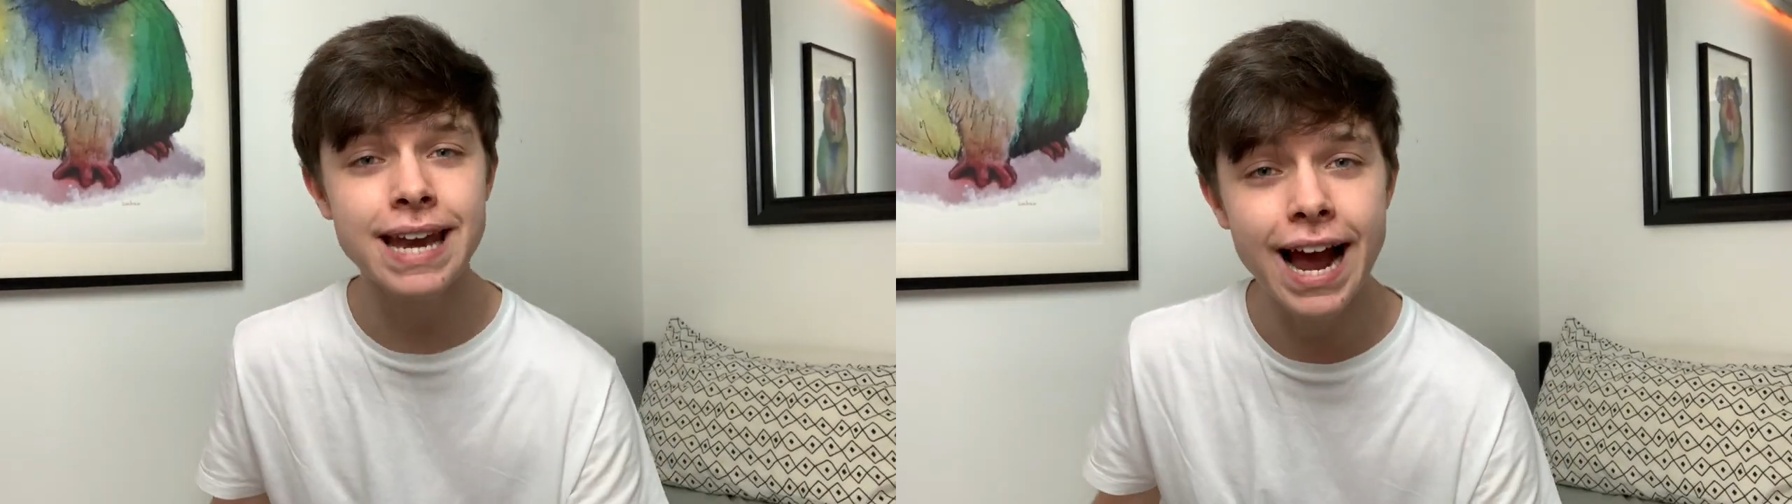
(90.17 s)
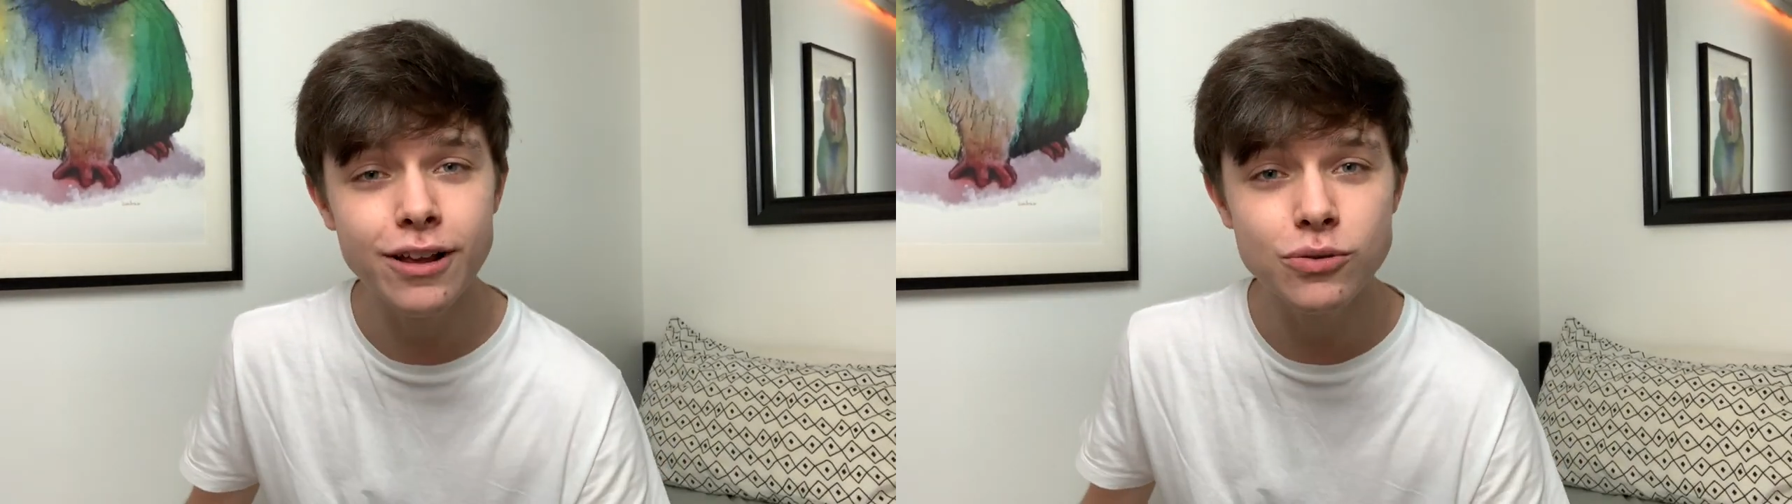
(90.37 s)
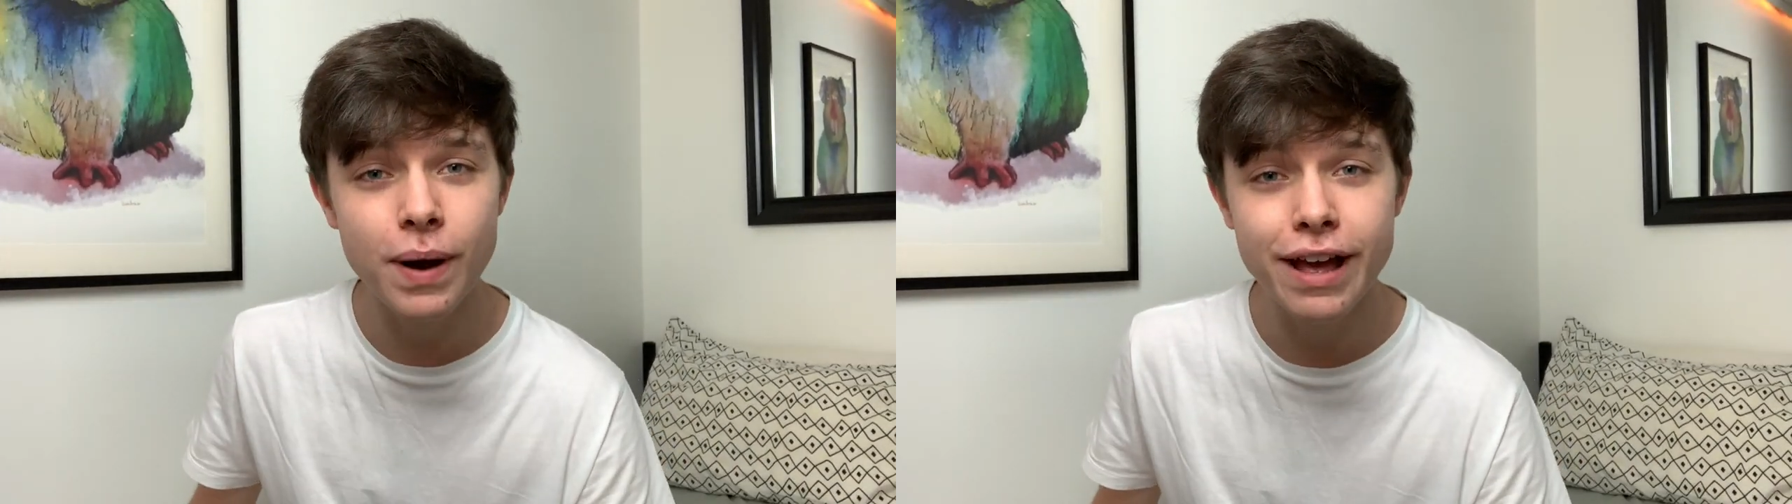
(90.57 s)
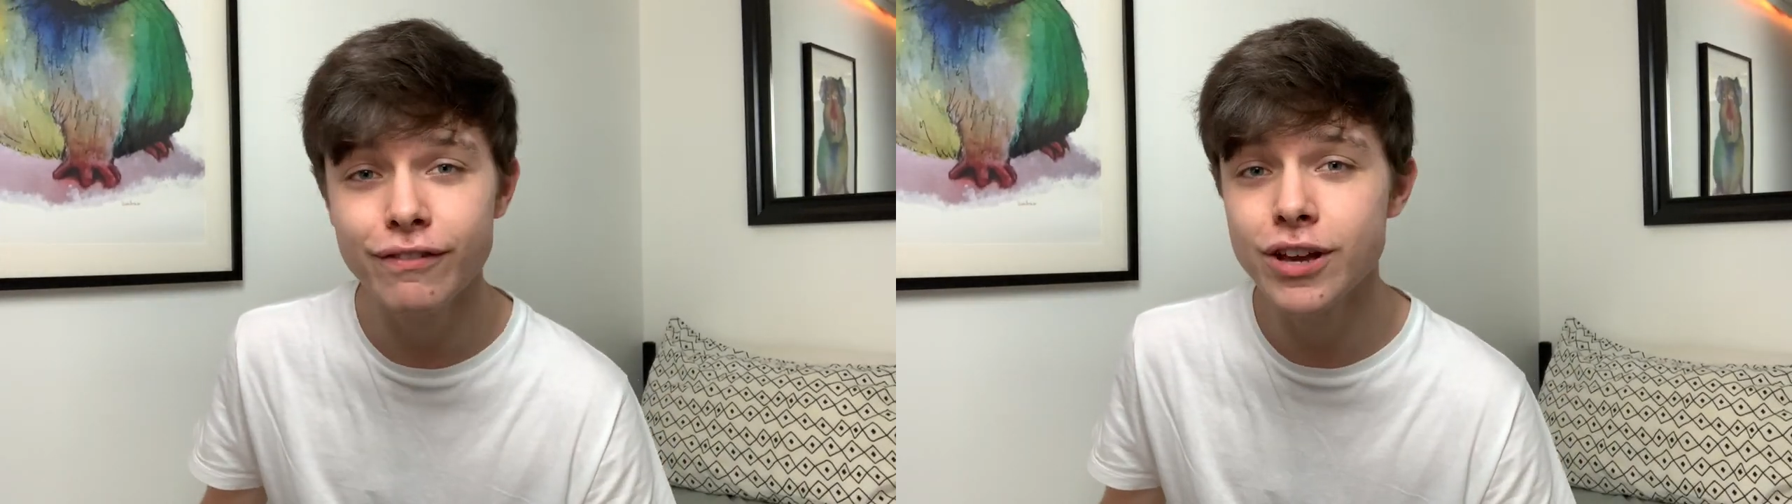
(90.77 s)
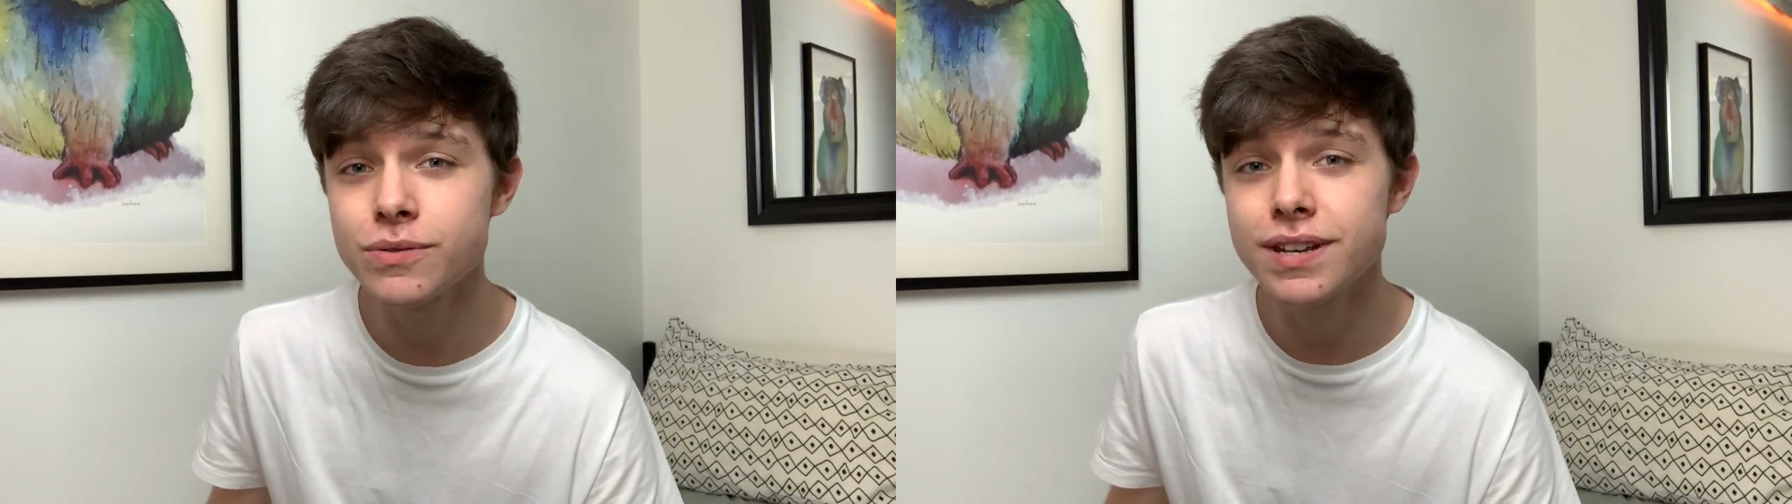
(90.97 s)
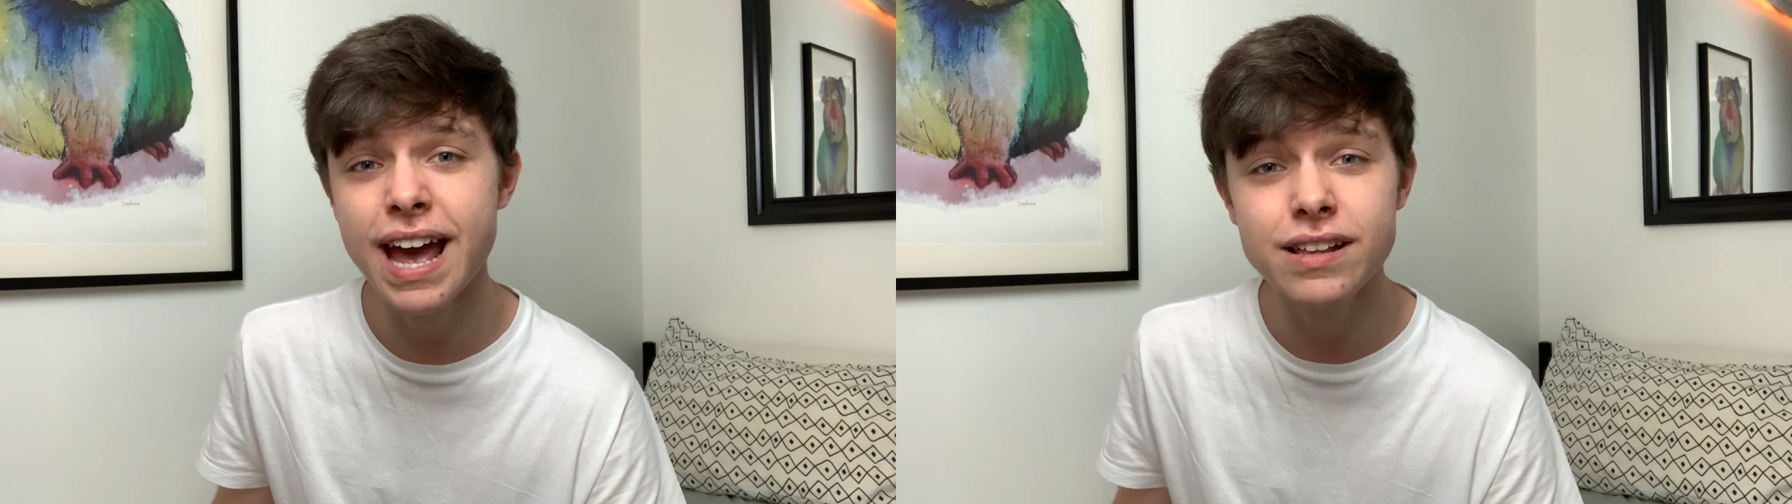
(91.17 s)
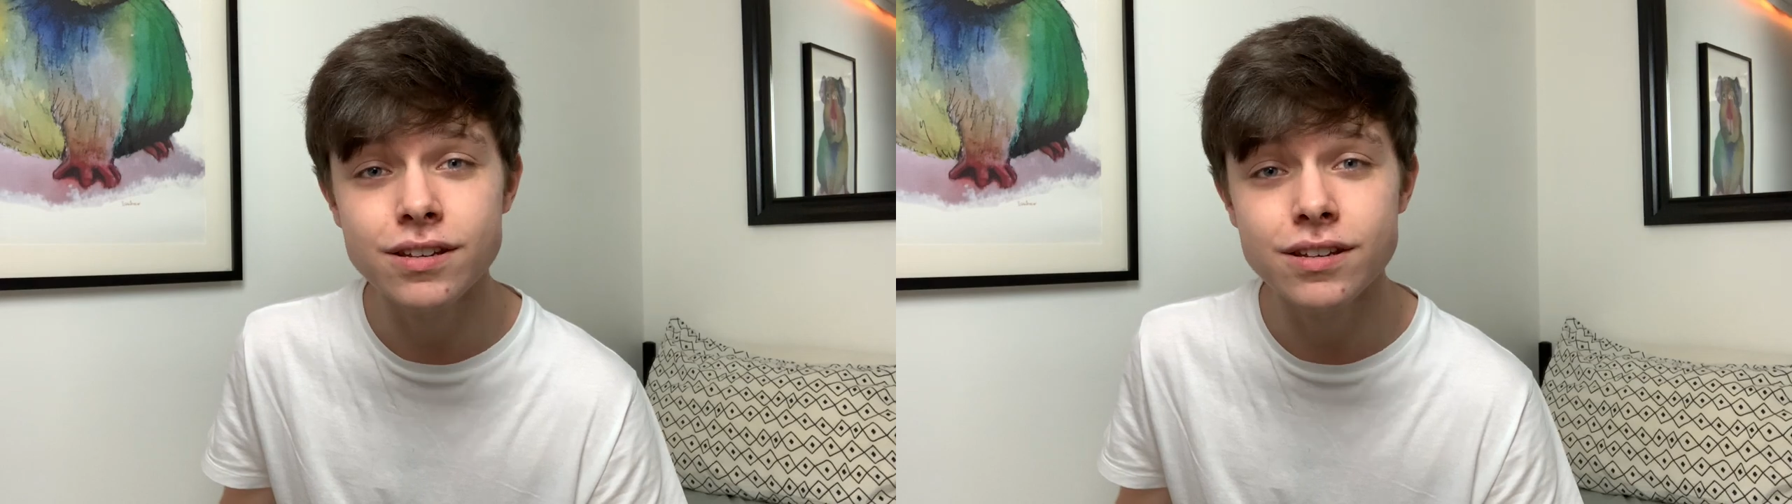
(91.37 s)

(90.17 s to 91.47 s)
nice way for you to get